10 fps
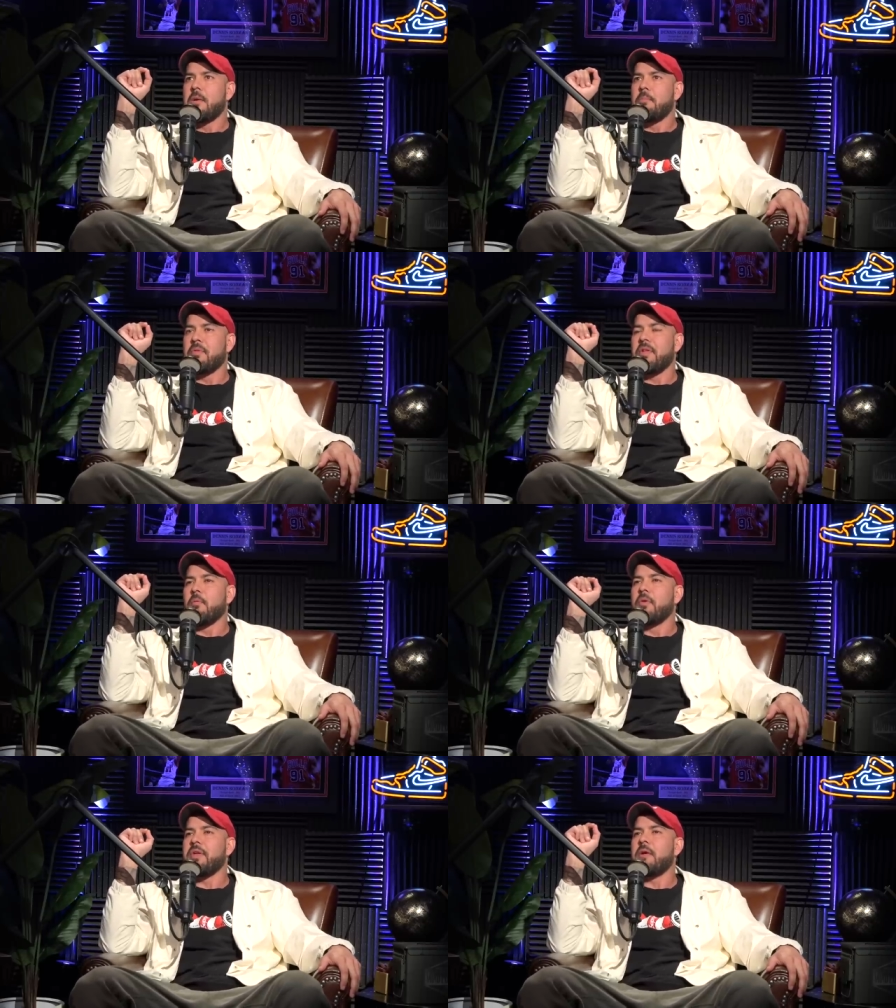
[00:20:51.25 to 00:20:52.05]
But then
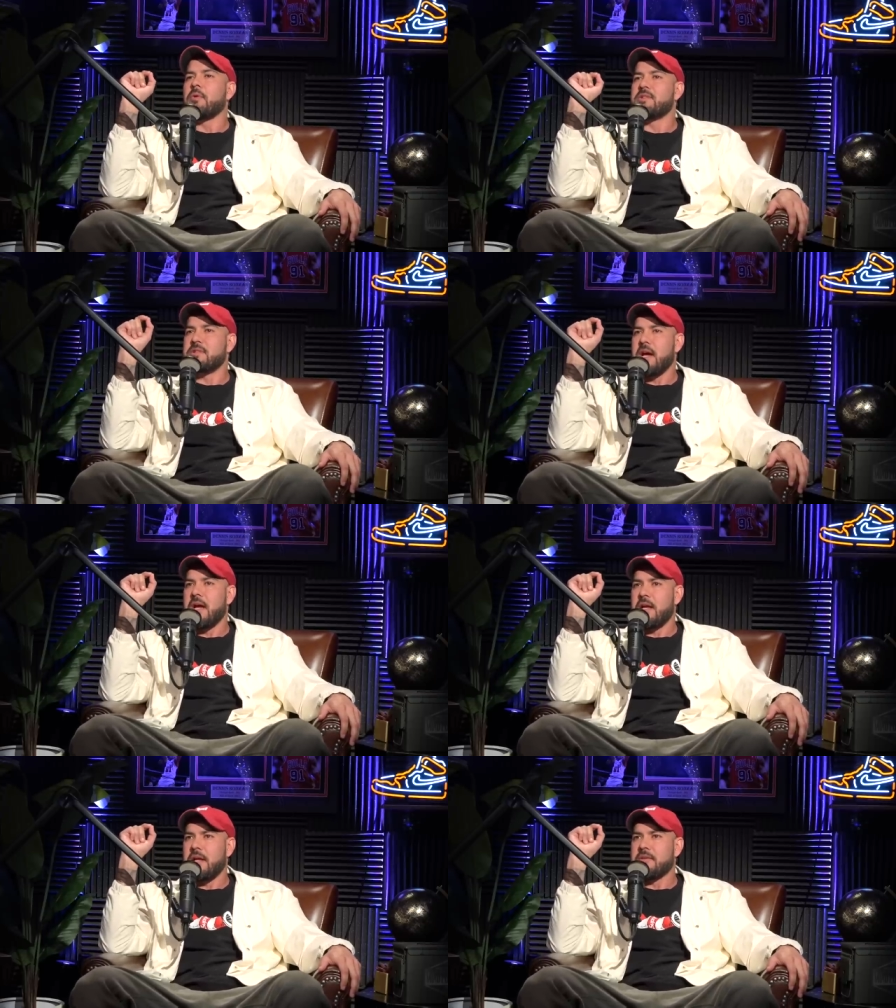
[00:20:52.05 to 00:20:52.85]
what they would
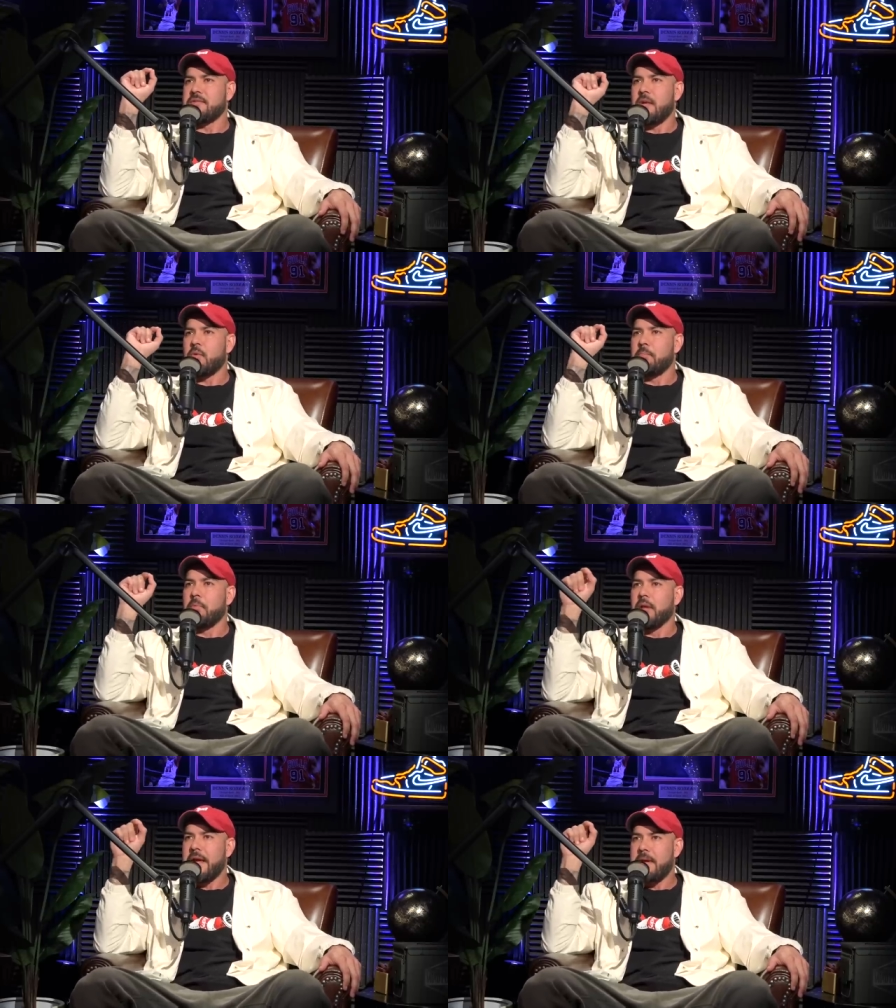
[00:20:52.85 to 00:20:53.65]
say is they would
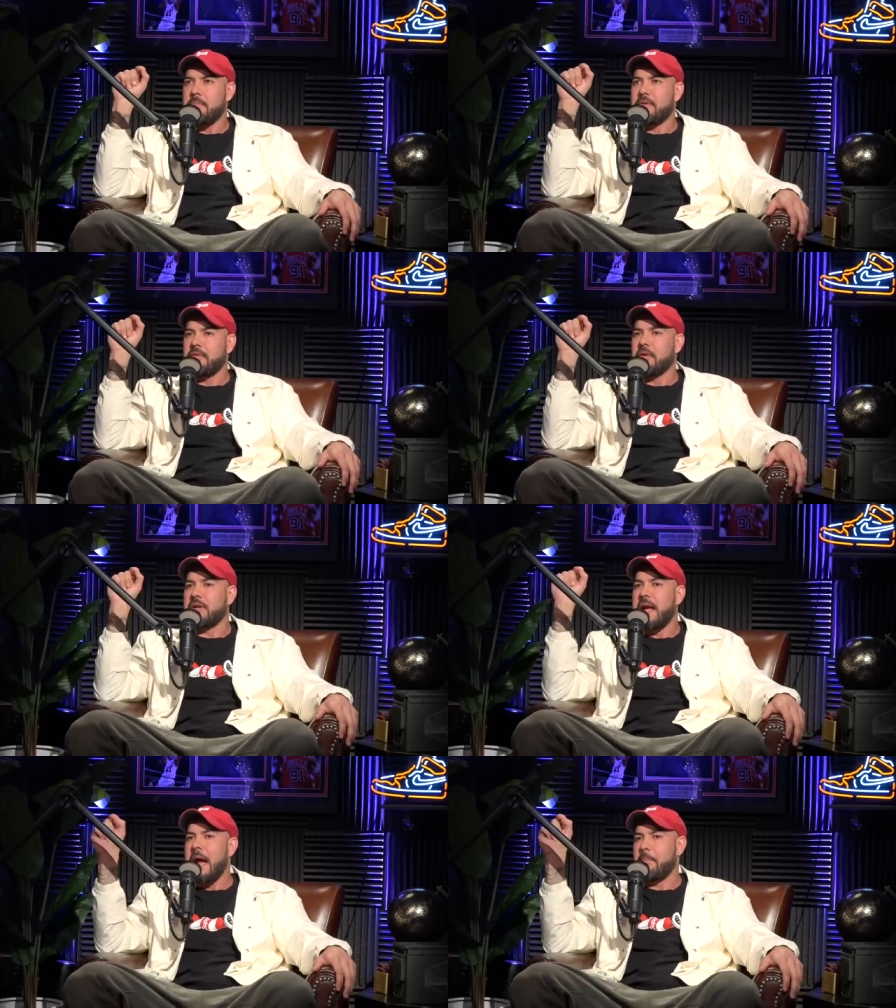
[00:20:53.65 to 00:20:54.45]
blame this on
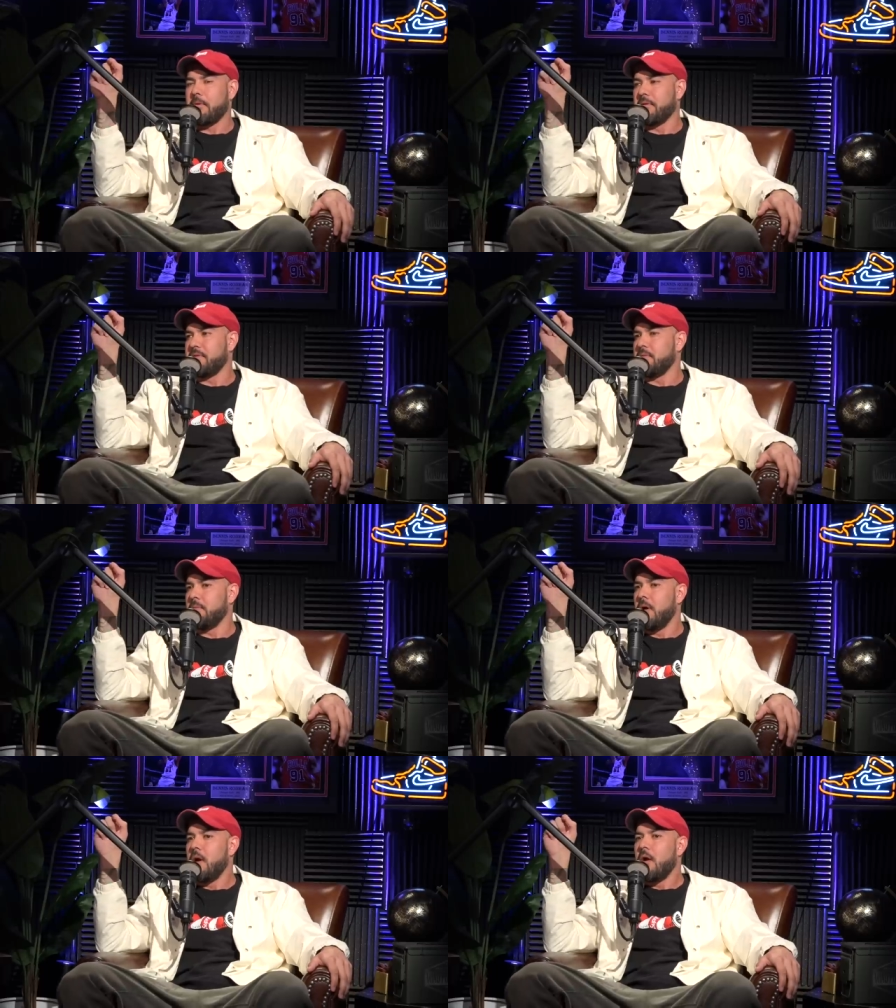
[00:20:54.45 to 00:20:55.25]

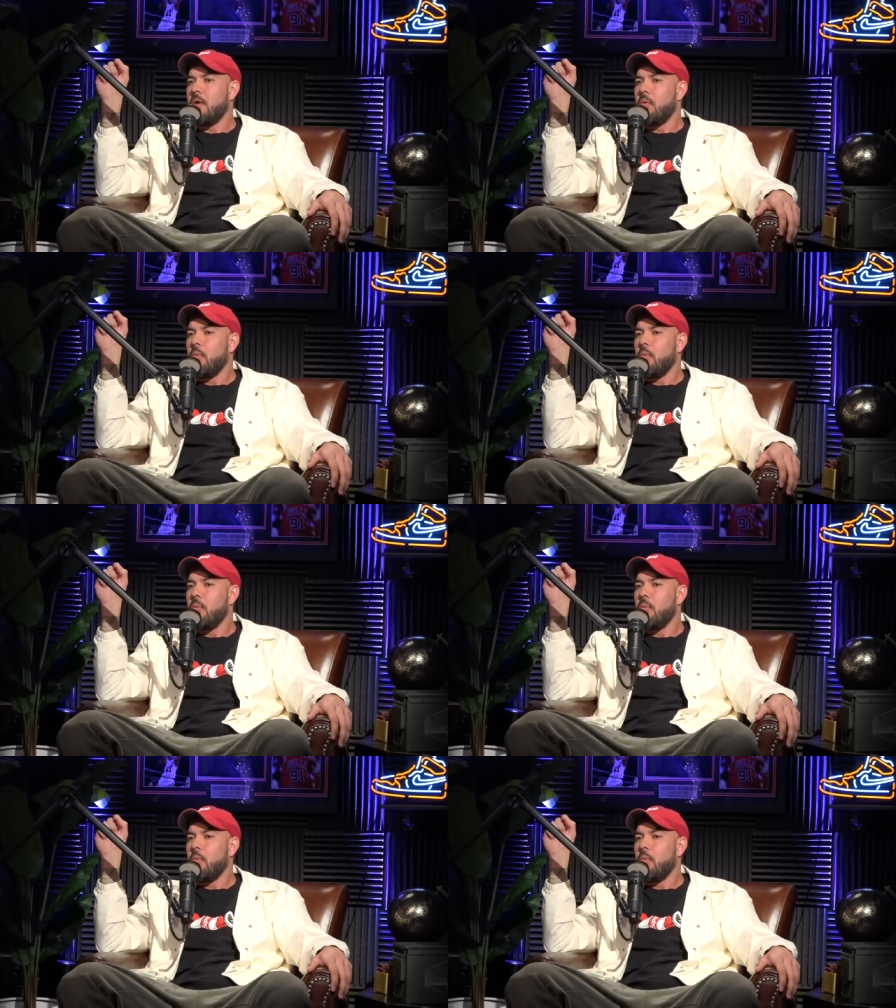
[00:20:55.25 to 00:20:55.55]
capitalism. Mm.